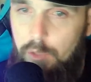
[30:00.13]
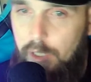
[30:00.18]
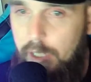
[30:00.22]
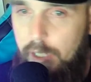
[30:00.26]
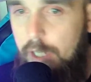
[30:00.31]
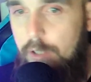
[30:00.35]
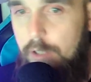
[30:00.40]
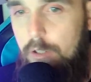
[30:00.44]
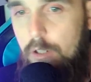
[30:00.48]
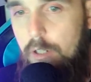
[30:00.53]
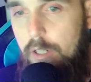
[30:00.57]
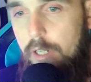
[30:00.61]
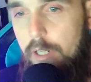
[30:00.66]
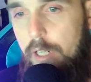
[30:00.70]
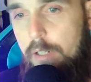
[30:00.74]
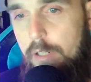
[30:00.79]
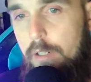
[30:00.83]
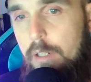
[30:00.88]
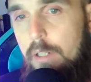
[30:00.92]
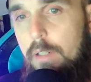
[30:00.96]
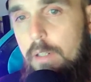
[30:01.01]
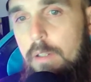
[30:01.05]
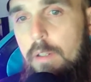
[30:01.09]
two together and
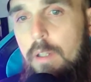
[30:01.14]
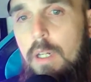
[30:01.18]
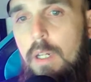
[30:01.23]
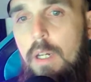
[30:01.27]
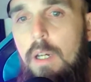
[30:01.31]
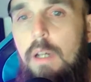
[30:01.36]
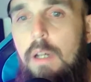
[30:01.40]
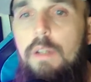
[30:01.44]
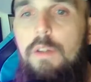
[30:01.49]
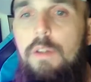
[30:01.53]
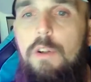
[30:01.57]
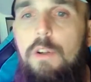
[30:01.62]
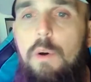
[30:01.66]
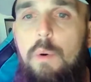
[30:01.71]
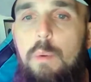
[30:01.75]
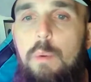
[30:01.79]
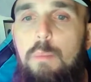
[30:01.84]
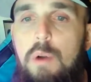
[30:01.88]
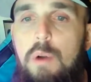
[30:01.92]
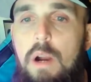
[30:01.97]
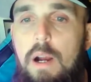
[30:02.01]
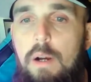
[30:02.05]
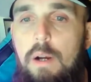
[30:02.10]
end it.
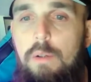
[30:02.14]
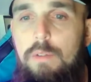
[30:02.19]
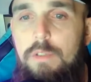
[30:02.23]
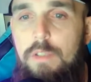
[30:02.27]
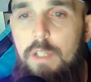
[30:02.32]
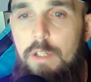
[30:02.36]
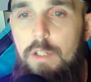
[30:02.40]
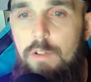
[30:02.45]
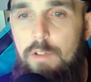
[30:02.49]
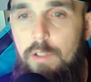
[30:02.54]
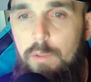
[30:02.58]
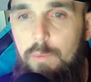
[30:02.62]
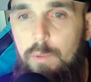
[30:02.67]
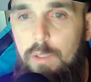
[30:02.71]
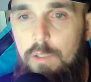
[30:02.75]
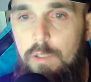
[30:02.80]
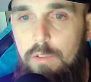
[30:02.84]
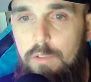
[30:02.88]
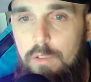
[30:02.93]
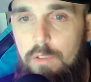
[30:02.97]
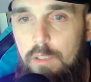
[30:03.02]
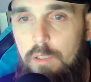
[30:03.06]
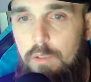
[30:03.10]
Noah Brown, Cedric
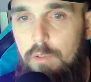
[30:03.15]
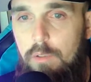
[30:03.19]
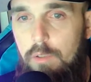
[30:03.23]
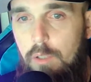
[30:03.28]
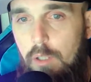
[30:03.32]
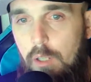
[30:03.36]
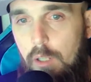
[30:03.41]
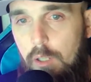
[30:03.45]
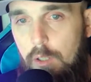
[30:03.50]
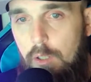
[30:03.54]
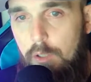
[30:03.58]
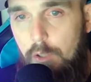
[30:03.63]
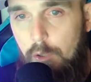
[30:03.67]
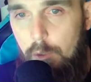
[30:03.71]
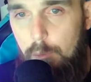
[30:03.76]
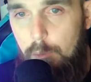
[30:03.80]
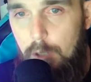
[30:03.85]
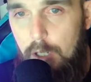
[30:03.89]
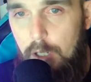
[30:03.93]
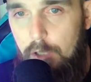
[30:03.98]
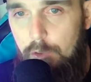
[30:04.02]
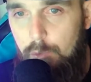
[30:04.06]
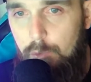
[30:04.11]
Wilson.
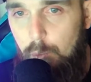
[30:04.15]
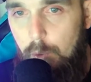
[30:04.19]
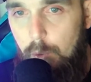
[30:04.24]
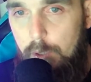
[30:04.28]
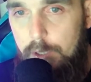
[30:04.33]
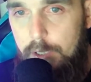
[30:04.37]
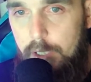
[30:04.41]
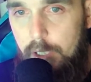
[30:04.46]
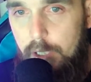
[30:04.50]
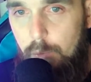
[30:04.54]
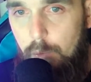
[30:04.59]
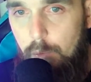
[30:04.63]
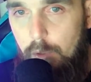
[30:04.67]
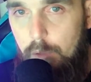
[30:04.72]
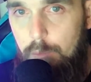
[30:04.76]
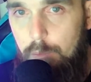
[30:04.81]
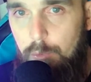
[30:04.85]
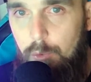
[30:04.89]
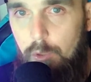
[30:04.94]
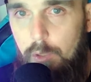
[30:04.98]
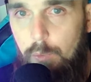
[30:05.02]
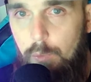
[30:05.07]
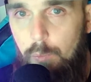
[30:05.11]
Noah Brown's 1 year,
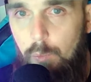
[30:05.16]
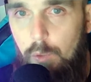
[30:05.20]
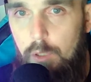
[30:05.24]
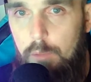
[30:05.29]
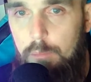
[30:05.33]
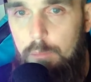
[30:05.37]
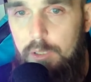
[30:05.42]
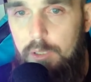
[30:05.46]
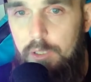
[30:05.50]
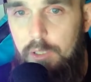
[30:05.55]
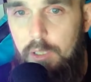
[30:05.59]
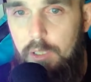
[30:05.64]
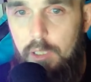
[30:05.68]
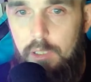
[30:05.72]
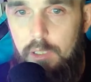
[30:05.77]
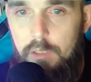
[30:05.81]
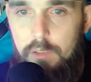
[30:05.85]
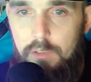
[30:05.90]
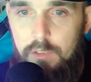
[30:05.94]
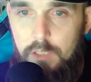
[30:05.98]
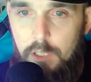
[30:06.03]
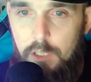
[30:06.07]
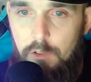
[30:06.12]
$1.1
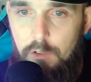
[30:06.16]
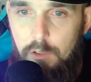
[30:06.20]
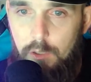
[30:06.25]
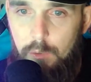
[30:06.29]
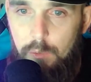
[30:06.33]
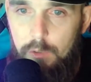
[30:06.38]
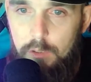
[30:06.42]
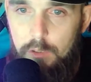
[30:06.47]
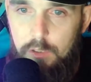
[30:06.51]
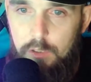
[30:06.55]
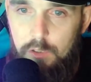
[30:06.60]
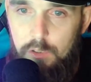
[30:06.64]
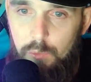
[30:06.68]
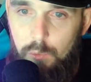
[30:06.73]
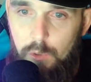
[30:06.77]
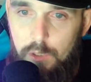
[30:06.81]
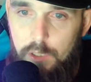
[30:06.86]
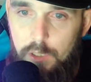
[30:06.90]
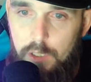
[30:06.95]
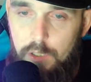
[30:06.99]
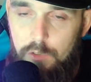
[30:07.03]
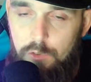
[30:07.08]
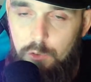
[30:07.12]
million. Cedric Wilson's
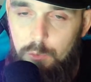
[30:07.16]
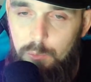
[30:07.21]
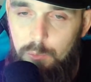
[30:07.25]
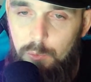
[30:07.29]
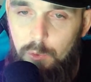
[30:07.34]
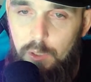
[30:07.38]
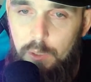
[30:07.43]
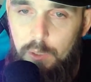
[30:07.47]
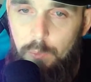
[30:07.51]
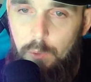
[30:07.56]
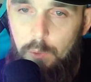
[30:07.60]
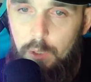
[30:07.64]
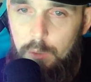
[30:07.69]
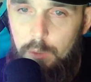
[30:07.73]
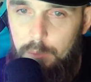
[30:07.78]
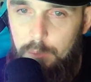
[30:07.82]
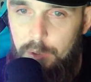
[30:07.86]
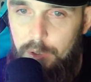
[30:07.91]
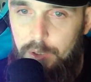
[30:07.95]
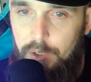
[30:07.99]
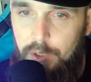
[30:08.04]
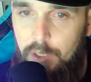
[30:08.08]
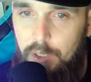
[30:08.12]
1 year, $2.1
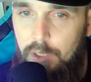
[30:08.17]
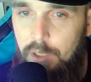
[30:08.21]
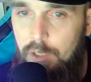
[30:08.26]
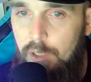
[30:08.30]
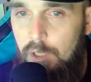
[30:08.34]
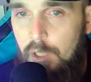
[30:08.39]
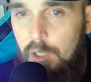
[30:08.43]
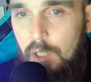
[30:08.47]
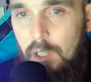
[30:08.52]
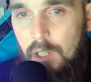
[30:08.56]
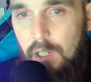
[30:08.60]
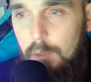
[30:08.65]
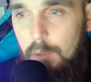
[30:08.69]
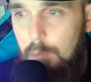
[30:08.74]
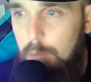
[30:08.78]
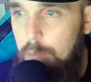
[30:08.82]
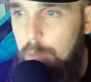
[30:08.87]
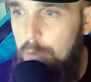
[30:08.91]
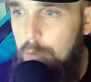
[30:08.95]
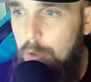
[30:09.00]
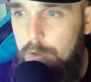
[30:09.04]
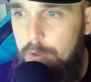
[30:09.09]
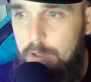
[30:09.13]
million.
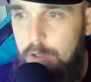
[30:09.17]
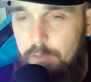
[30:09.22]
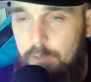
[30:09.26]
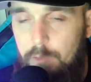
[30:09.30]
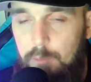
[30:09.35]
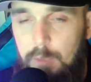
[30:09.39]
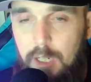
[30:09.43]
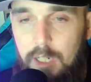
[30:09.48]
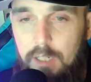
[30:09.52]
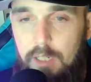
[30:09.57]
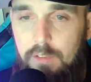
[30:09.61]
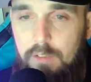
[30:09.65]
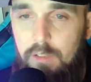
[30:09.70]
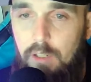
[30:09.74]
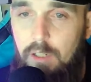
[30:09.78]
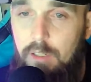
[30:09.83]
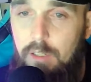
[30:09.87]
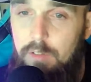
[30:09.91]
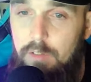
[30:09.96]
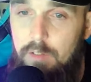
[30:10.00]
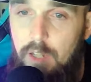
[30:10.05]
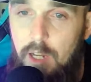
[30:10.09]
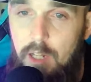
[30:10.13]
Both of them got a
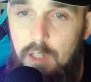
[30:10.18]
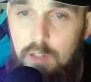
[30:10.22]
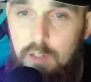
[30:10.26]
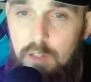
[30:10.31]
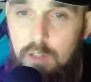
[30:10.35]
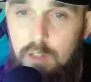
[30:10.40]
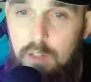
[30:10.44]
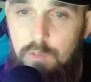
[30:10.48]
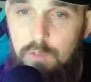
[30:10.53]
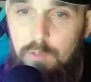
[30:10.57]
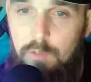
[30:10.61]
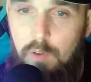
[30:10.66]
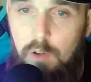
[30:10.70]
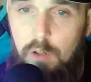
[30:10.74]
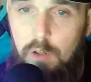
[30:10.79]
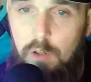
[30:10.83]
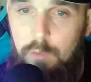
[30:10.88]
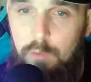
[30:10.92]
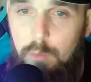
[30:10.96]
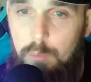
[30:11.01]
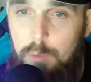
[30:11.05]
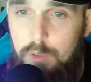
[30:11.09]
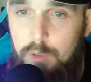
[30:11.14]
ton of talent in front of
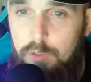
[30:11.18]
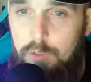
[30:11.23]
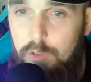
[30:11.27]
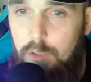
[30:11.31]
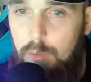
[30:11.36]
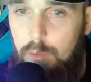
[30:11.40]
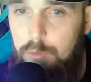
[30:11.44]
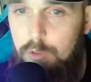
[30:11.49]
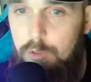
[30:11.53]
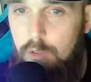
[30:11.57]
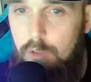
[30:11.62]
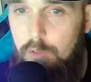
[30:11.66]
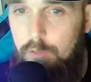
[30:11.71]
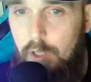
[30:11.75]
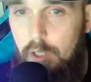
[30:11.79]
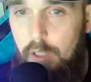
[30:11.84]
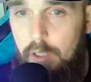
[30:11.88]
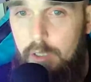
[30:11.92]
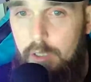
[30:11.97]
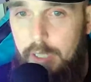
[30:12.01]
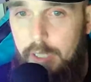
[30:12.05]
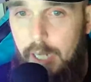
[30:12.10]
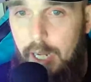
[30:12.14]
them in terms of
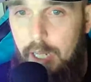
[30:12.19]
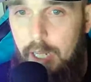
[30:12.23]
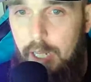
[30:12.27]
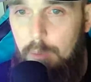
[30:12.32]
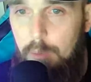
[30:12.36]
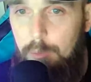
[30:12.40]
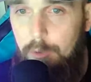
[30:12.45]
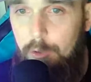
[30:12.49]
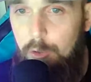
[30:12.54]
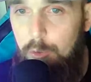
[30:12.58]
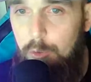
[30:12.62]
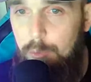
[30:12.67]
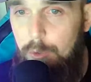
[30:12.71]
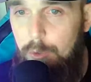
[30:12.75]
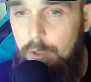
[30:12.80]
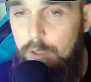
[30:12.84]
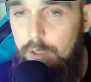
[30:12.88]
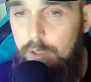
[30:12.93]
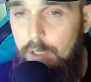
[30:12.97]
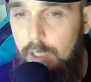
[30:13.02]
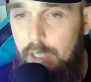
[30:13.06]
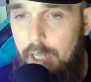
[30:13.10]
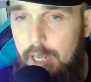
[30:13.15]
Gallup, Cooper,
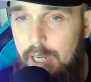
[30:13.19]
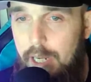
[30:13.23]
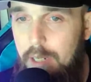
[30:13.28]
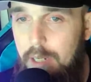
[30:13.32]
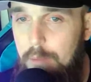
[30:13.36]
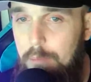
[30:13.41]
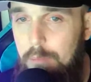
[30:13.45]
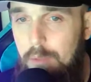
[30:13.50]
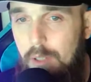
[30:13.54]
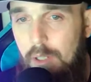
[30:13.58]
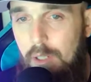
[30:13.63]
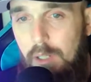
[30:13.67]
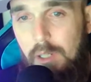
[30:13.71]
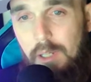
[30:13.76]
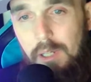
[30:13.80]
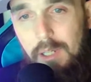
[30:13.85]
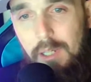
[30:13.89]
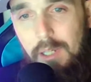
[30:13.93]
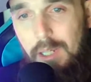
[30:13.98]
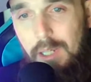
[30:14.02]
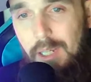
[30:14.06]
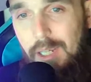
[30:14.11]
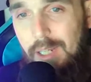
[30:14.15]
and Lamb.
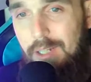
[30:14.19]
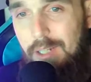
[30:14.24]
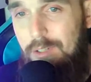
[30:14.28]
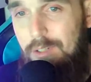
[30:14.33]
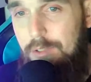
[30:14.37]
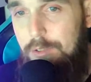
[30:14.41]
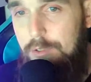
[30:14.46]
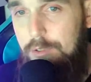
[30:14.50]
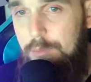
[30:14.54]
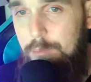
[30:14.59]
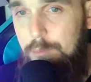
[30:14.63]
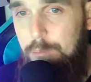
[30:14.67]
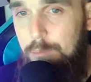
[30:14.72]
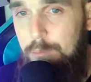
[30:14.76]
And